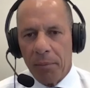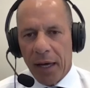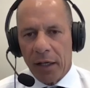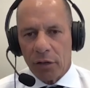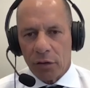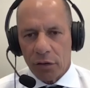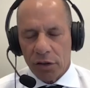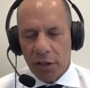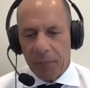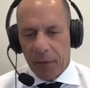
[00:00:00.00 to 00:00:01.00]

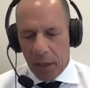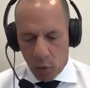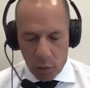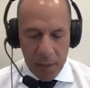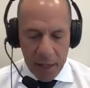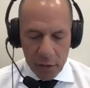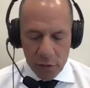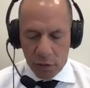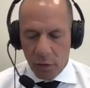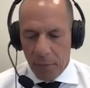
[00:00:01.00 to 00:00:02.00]
managers uh, or
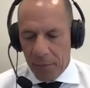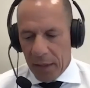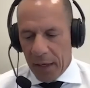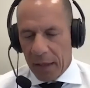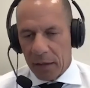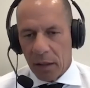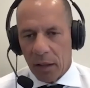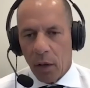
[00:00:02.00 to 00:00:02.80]
manager and uh,